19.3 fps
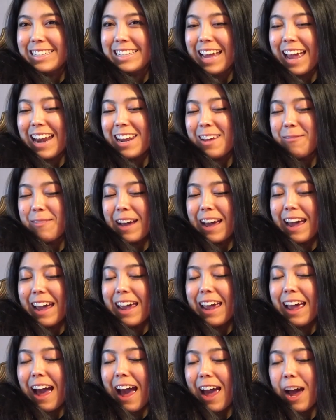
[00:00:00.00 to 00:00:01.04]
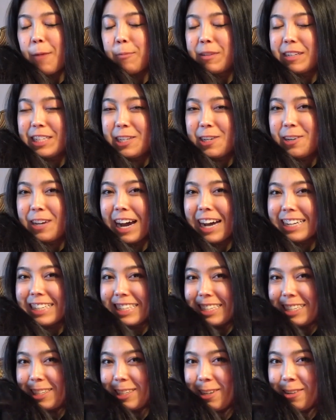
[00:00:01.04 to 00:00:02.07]
Anyway, I hope to see you guys
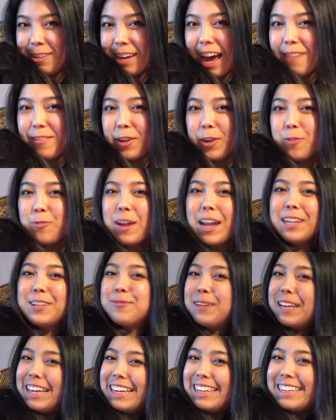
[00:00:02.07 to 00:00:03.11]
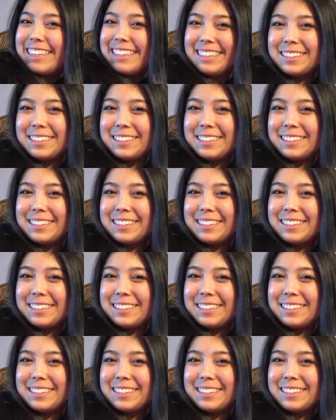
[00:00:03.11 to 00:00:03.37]
soon. Have a great week.